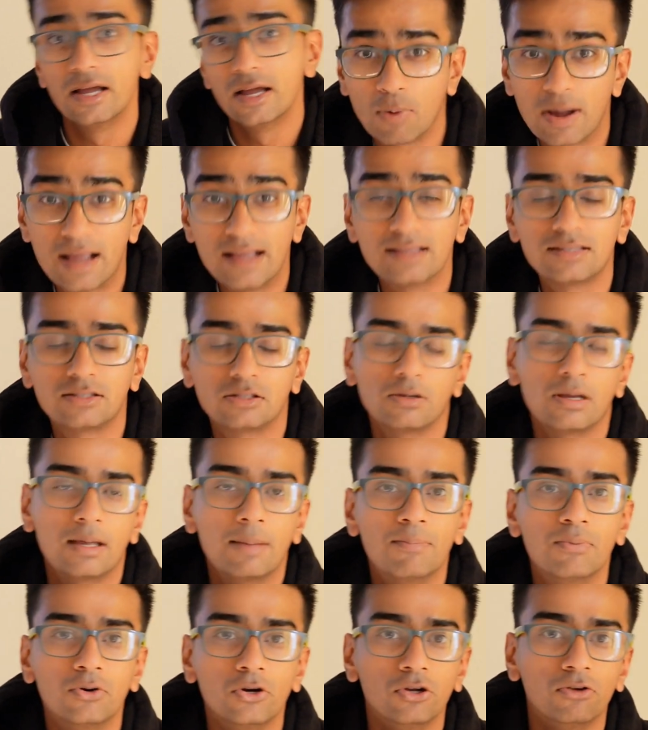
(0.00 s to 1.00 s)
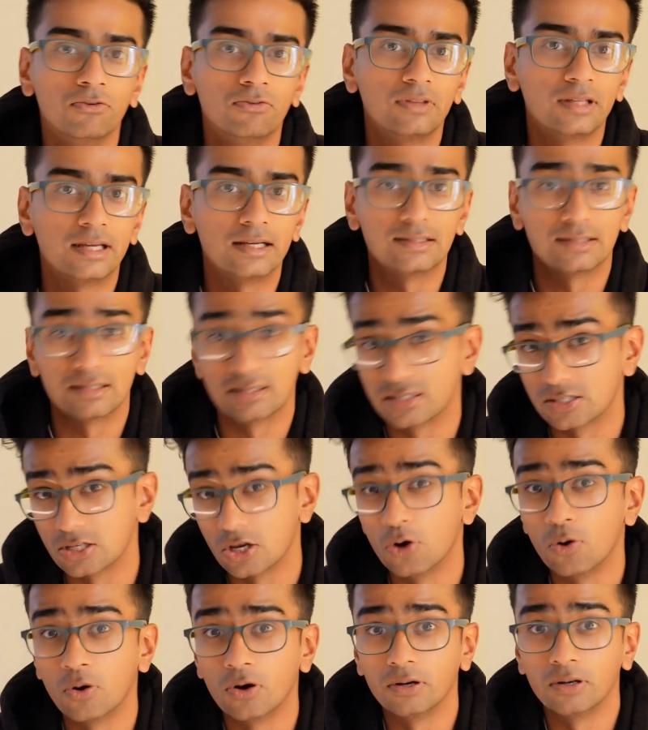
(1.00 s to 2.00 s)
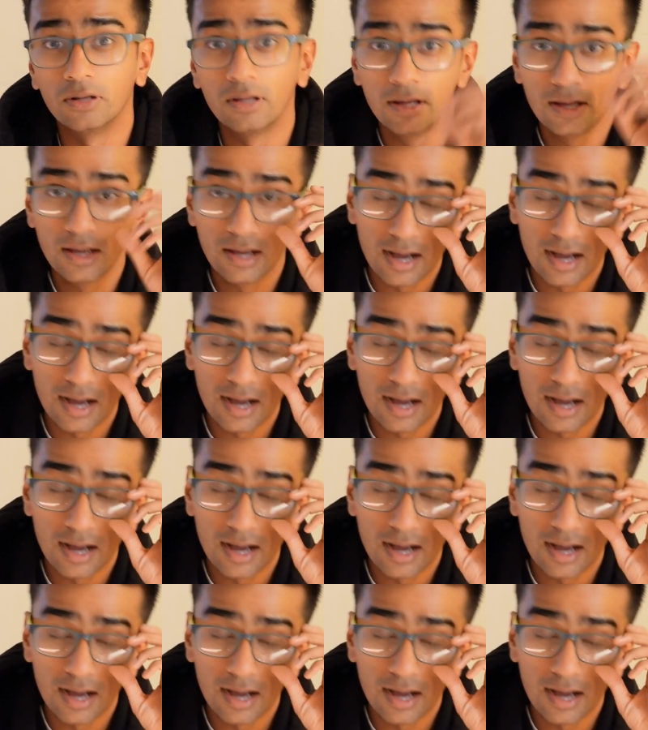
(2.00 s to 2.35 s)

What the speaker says: ways to improve things and so on.